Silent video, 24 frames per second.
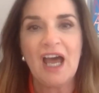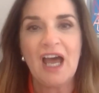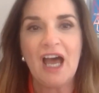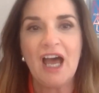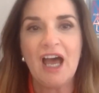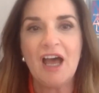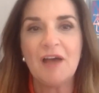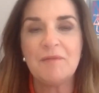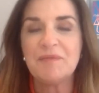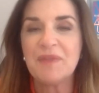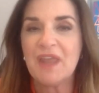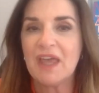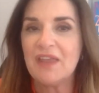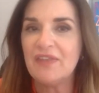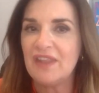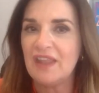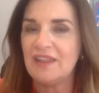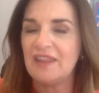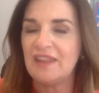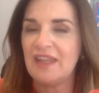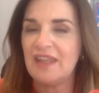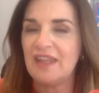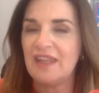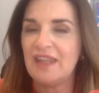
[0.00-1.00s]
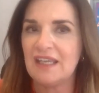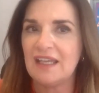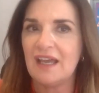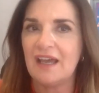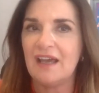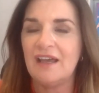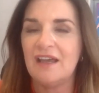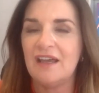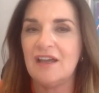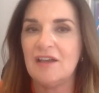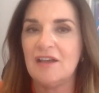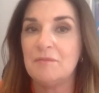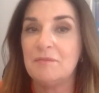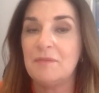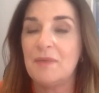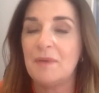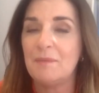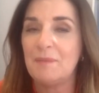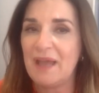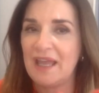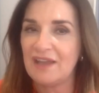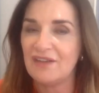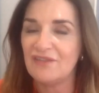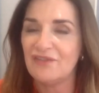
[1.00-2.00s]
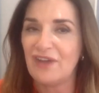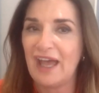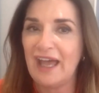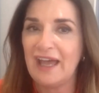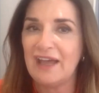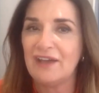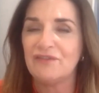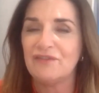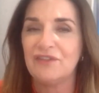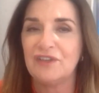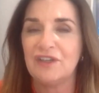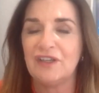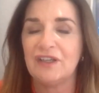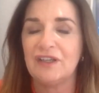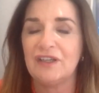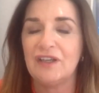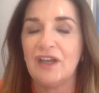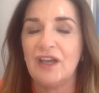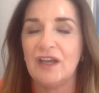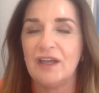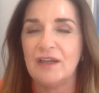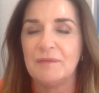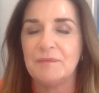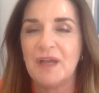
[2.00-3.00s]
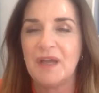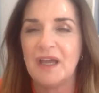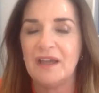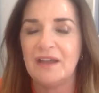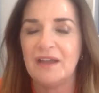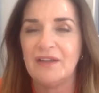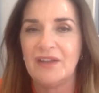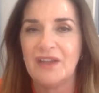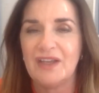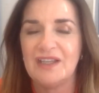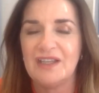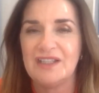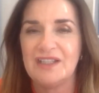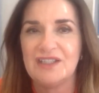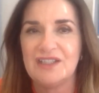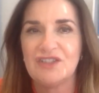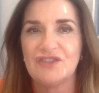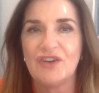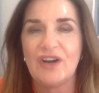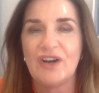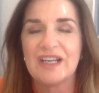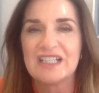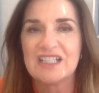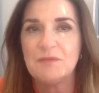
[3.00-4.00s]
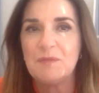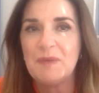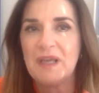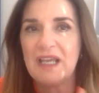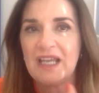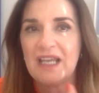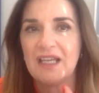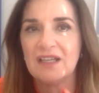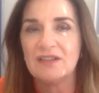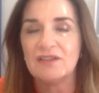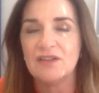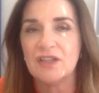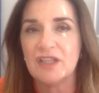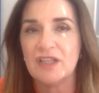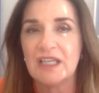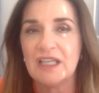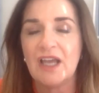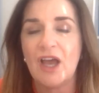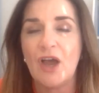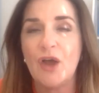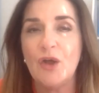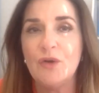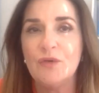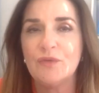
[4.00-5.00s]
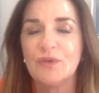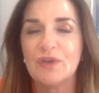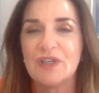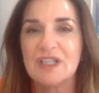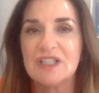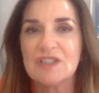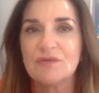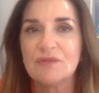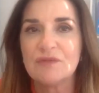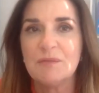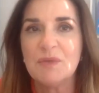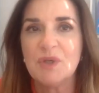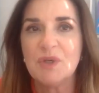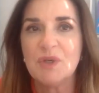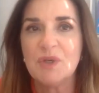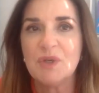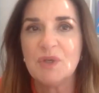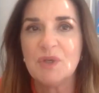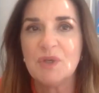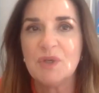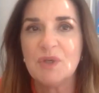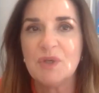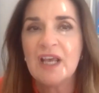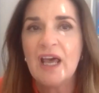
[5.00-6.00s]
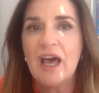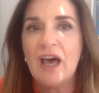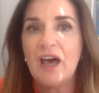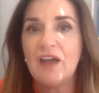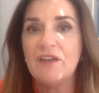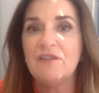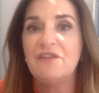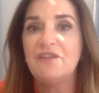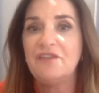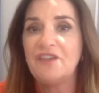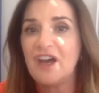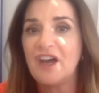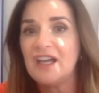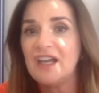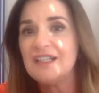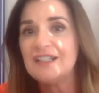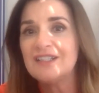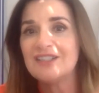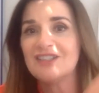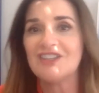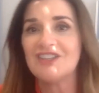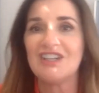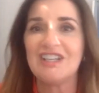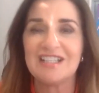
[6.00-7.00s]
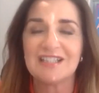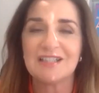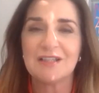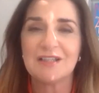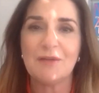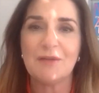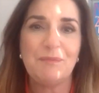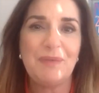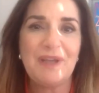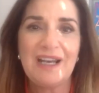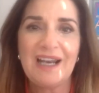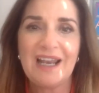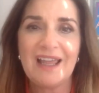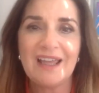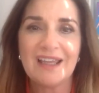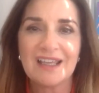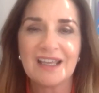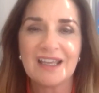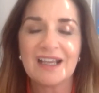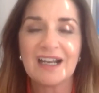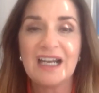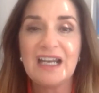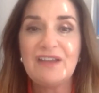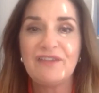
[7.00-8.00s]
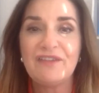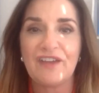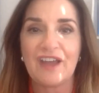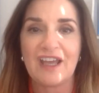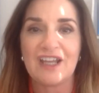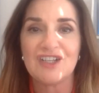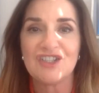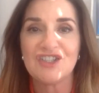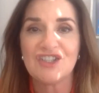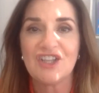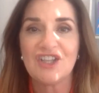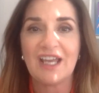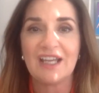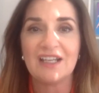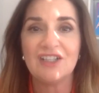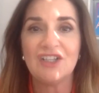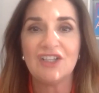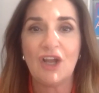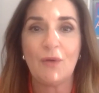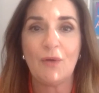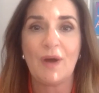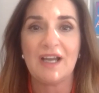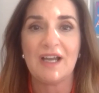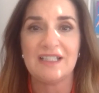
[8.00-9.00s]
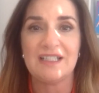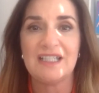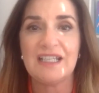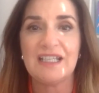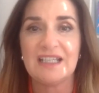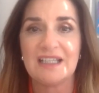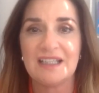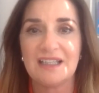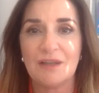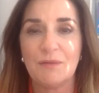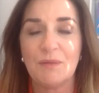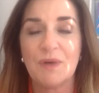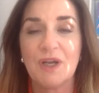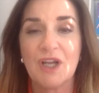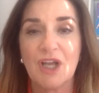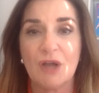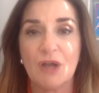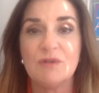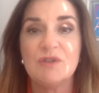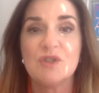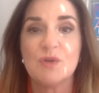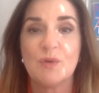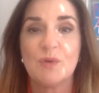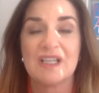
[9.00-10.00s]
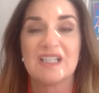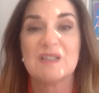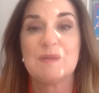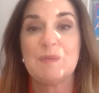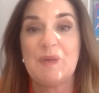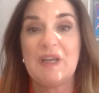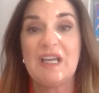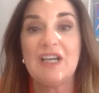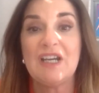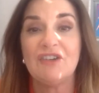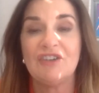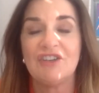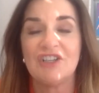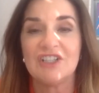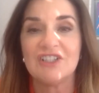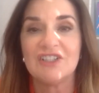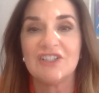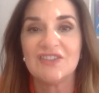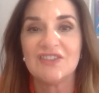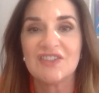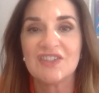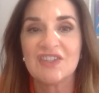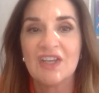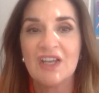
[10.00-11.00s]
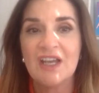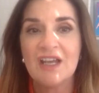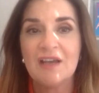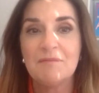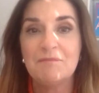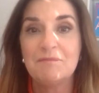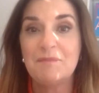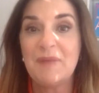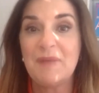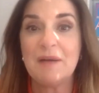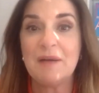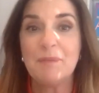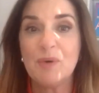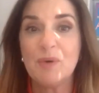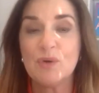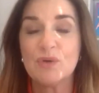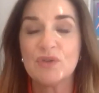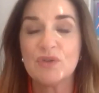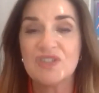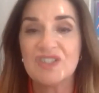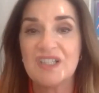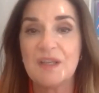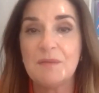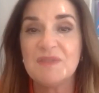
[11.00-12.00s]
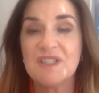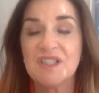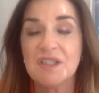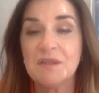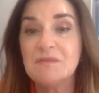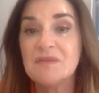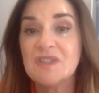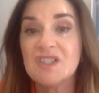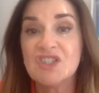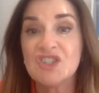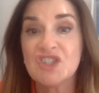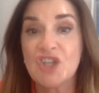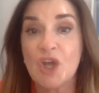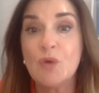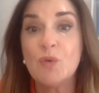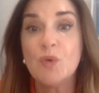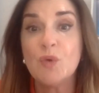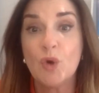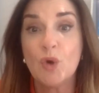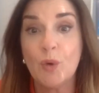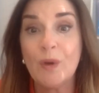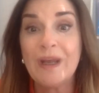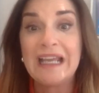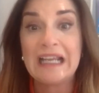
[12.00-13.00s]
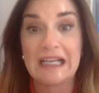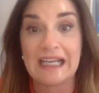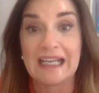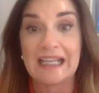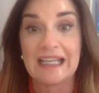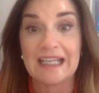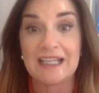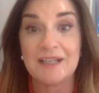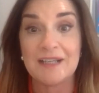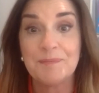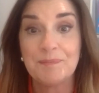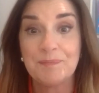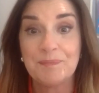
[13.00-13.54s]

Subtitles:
And then they may have a hysterectomy and the ovaries removed, and find that it's a bit like a cliff edge. They had no idea they were going to experience menopause symptoms so quickly.